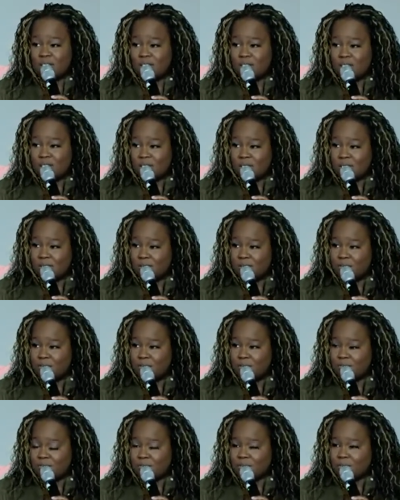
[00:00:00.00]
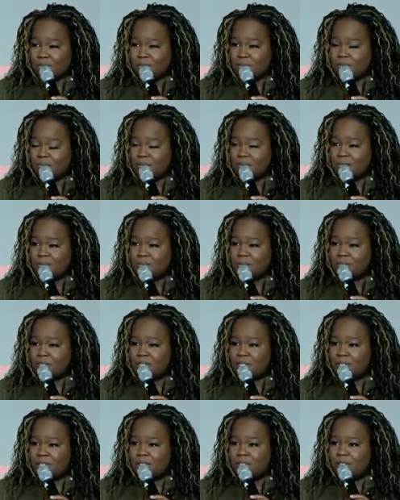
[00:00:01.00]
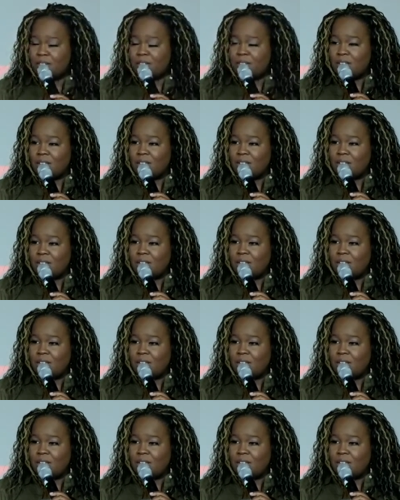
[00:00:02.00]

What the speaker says: (silence)